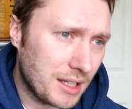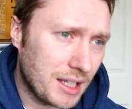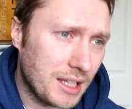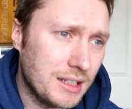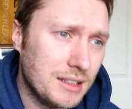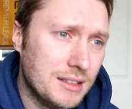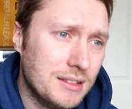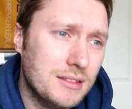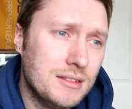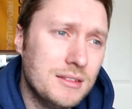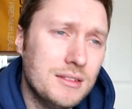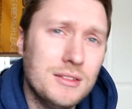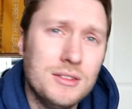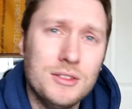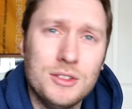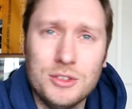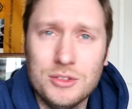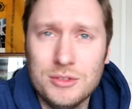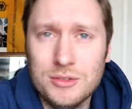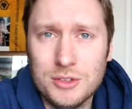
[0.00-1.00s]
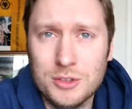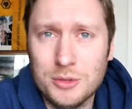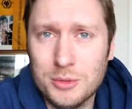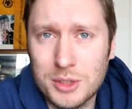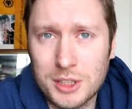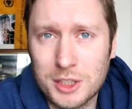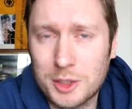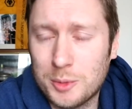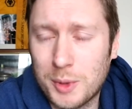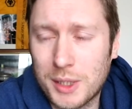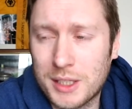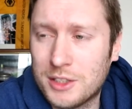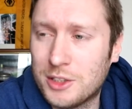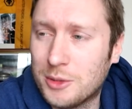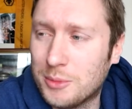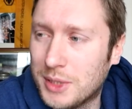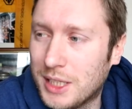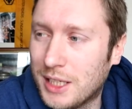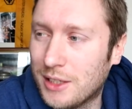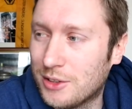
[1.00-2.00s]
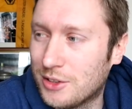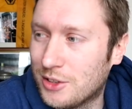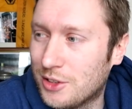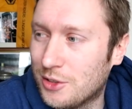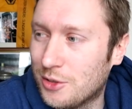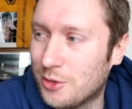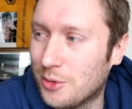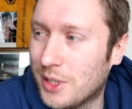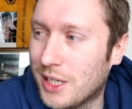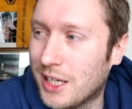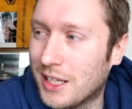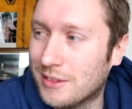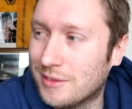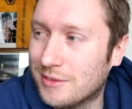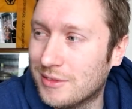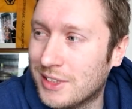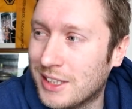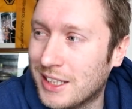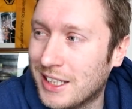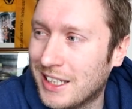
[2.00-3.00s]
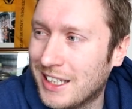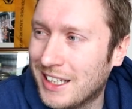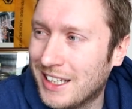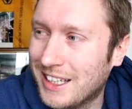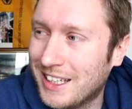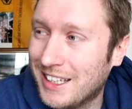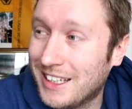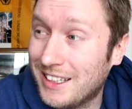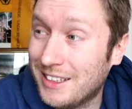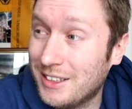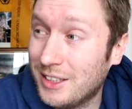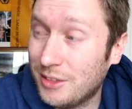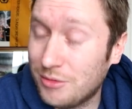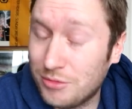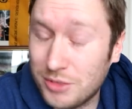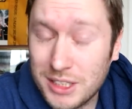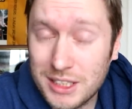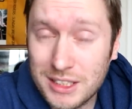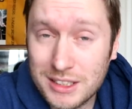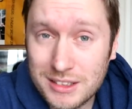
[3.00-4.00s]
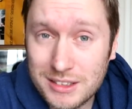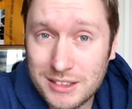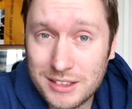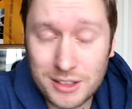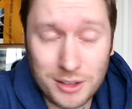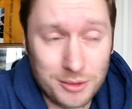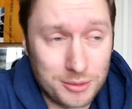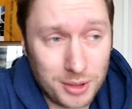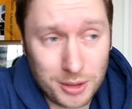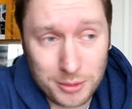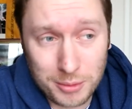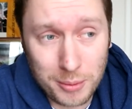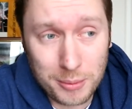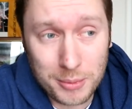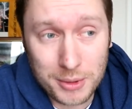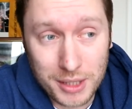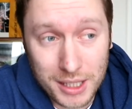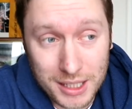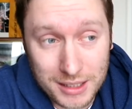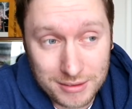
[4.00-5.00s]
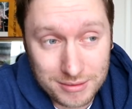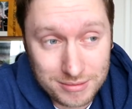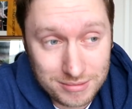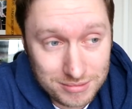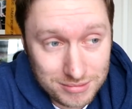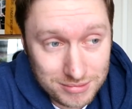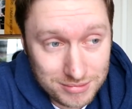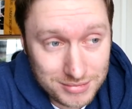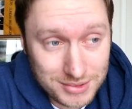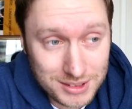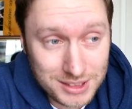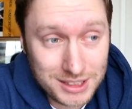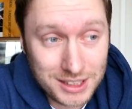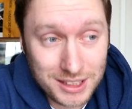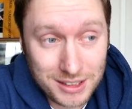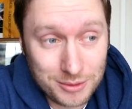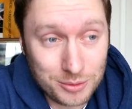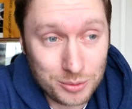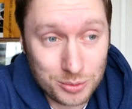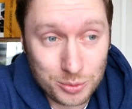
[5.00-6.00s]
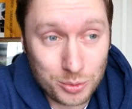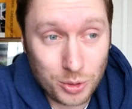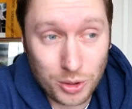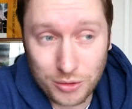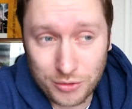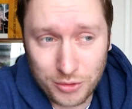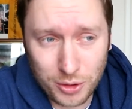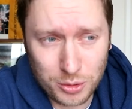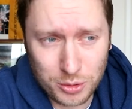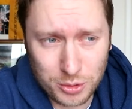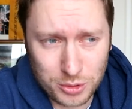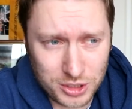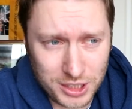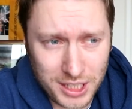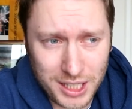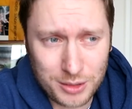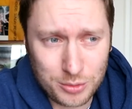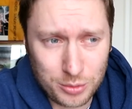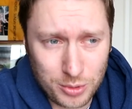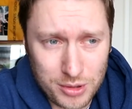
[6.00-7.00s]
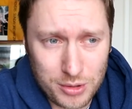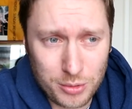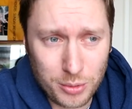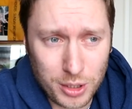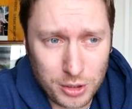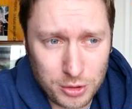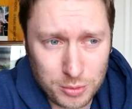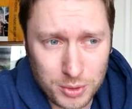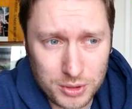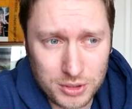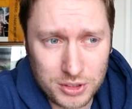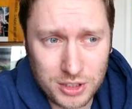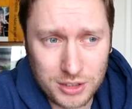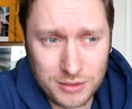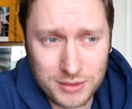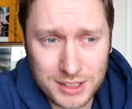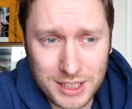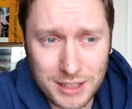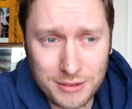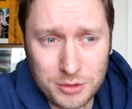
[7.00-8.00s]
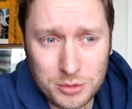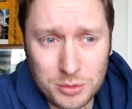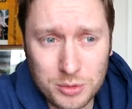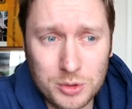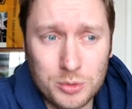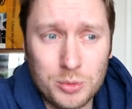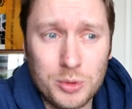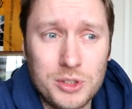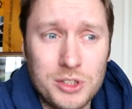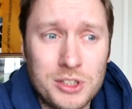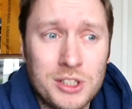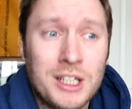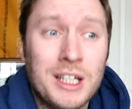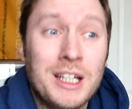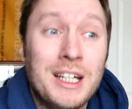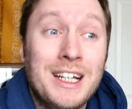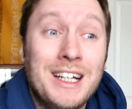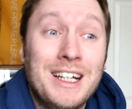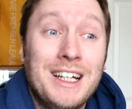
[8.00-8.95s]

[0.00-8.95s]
then you would expect somebody else to do it. And it really, you know, I remember then one of the phone calls I had with the Welsh Blood Service afterwards was,